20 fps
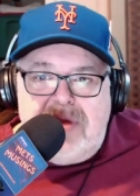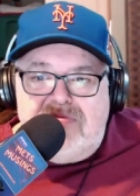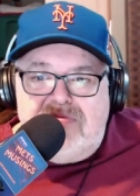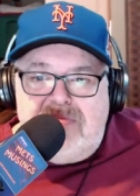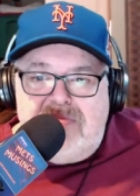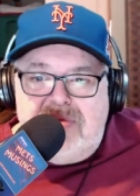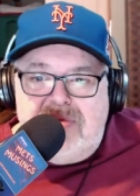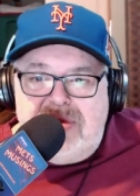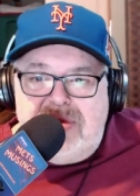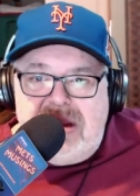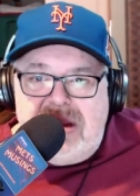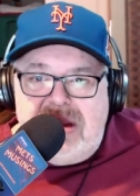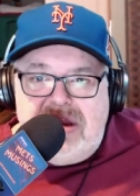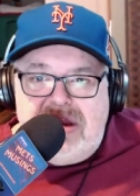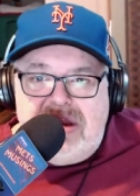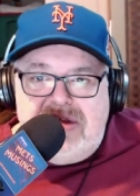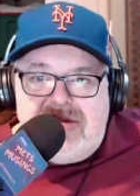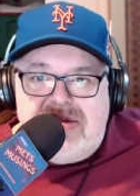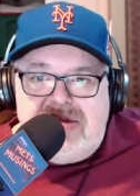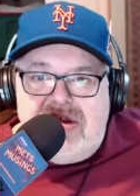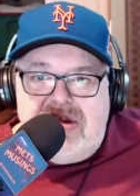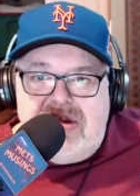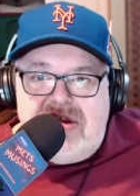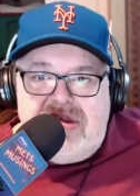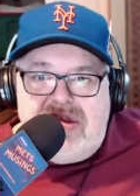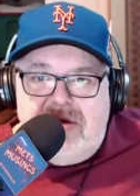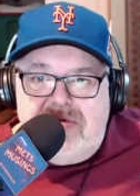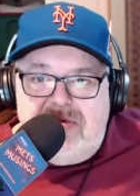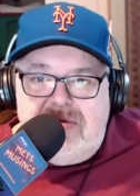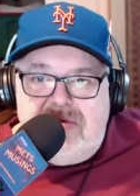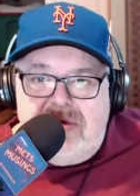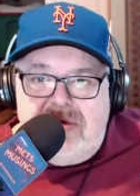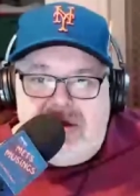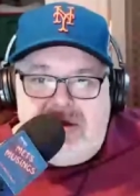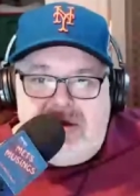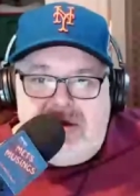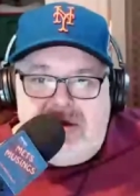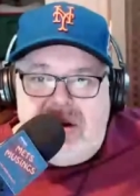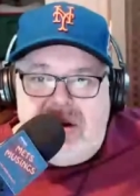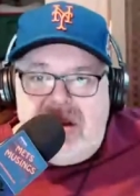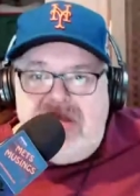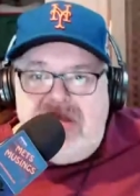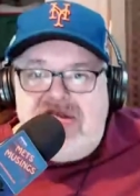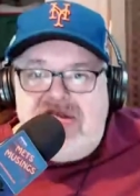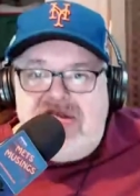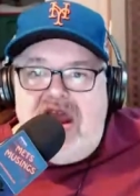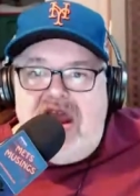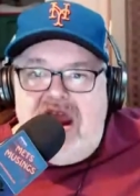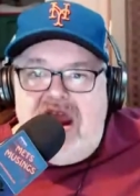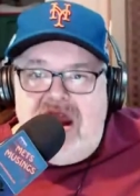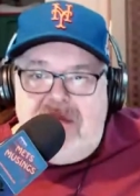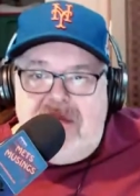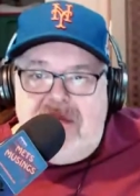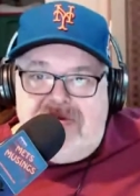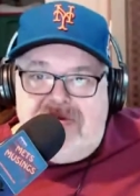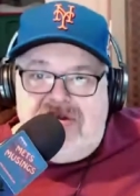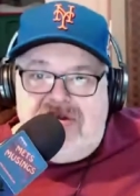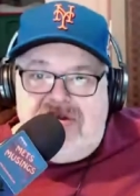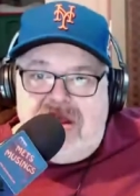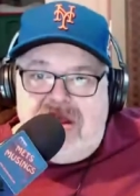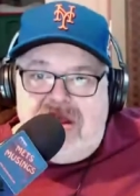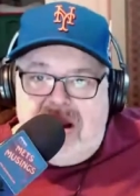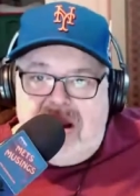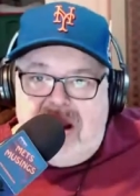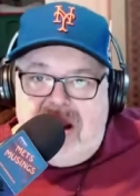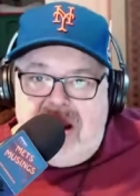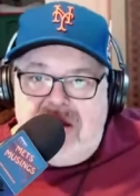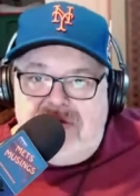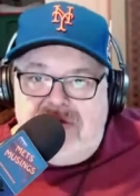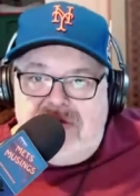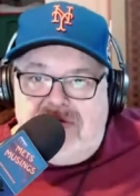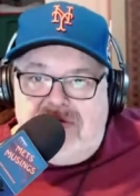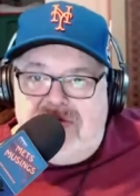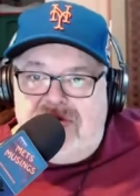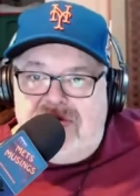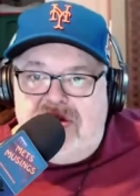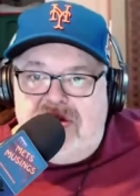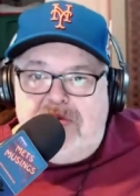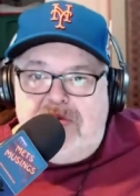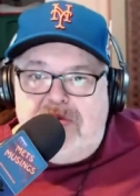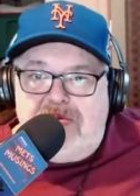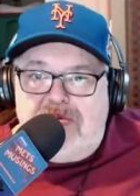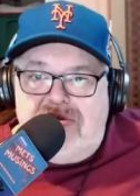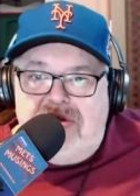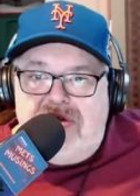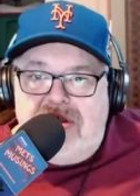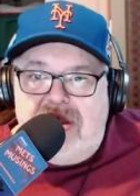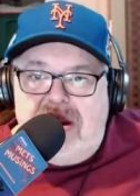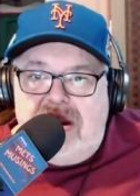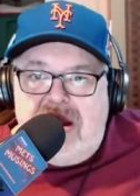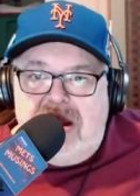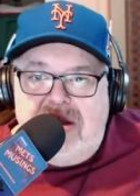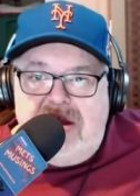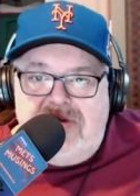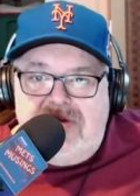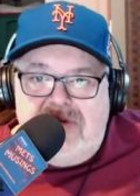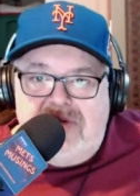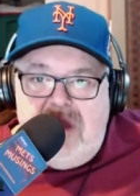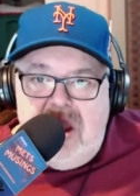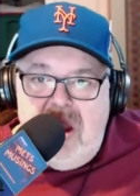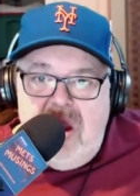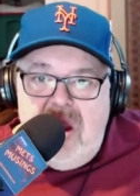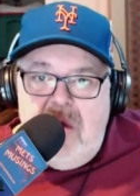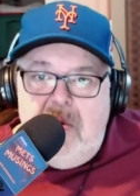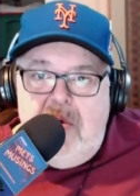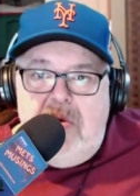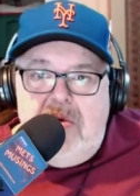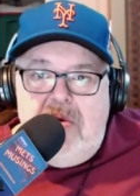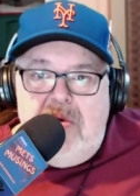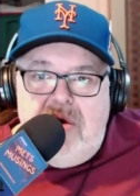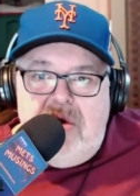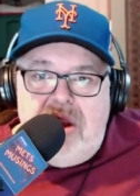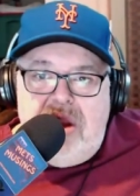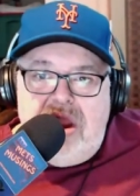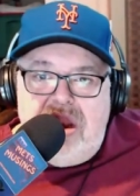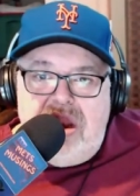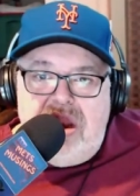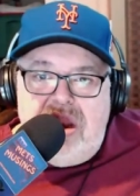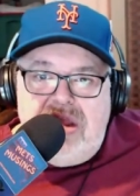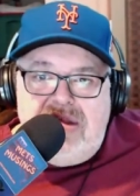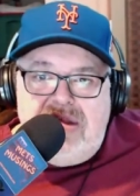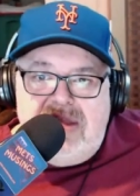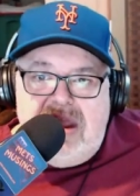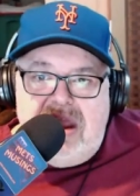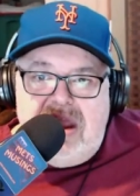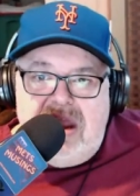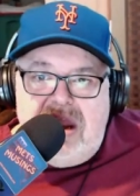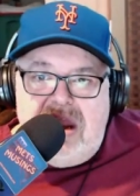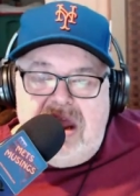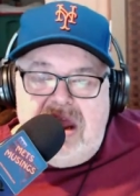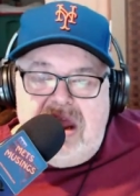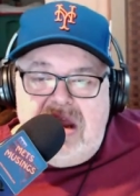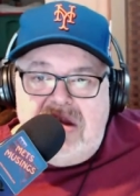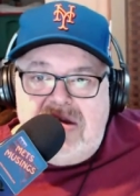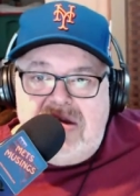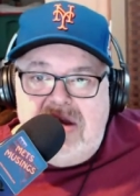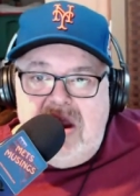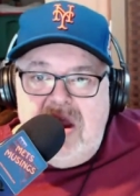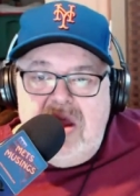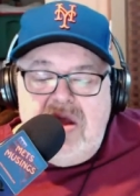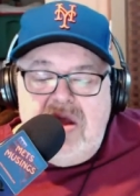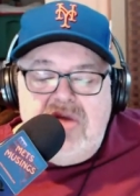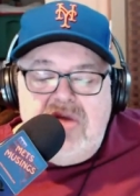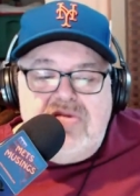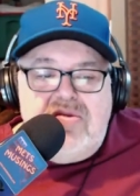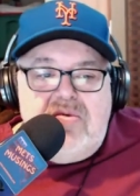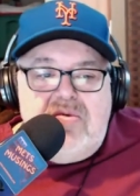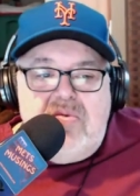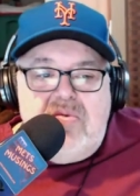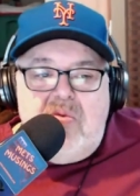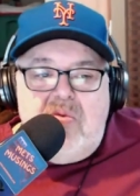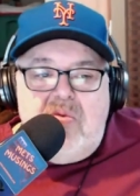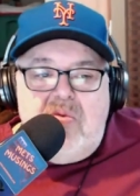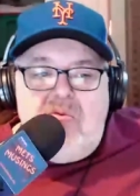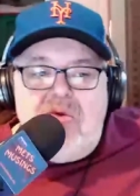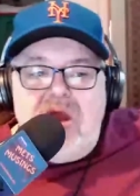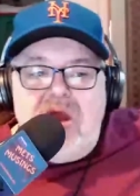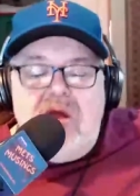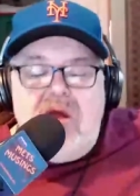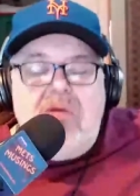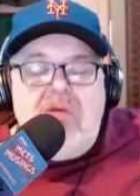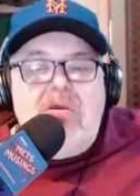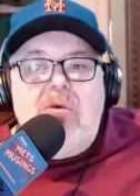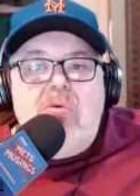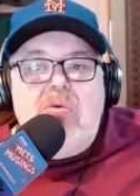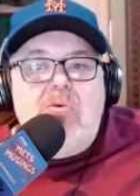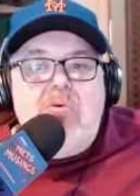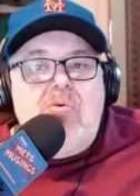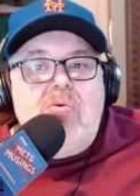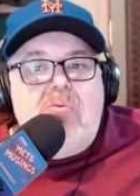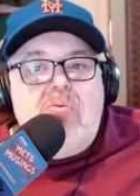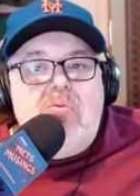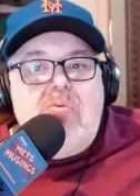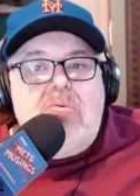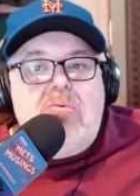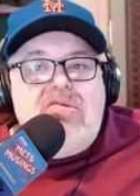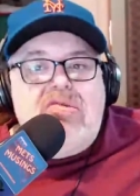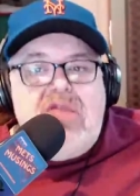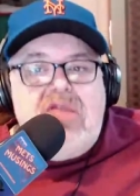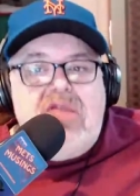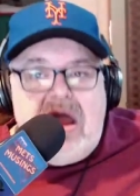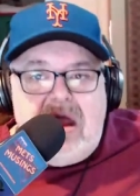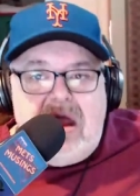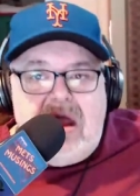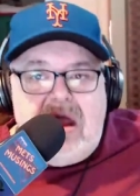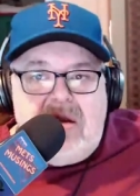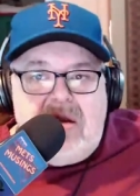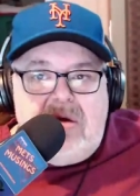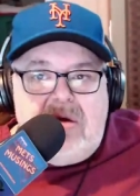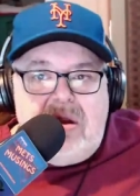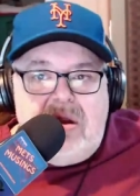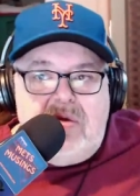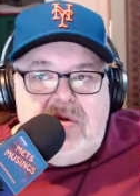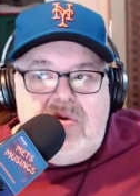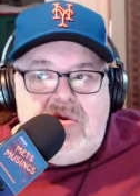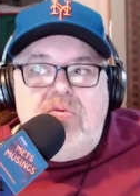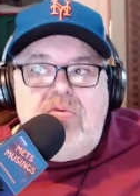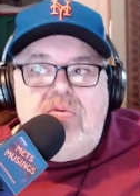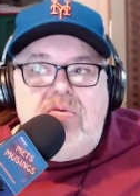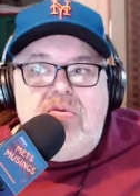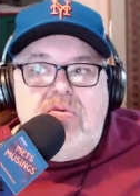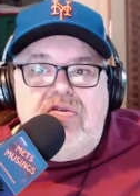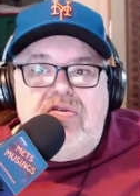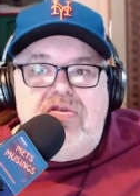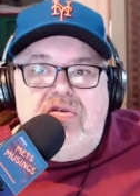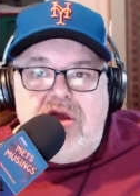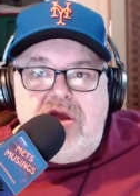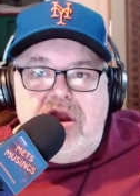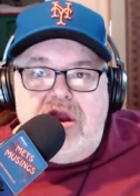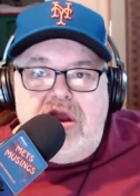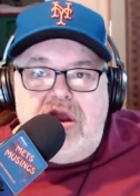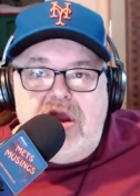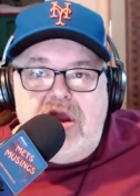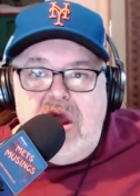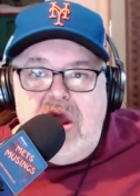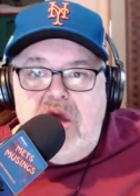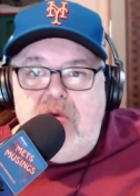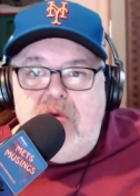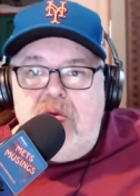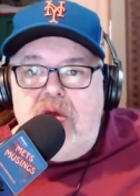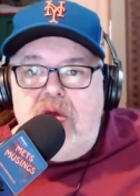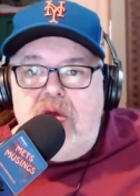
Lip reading: Martinez said, what did he say? 80% of the guys or 60% of the guys were on it in his day and age. So we don't know who was not on it, who was on it. We don't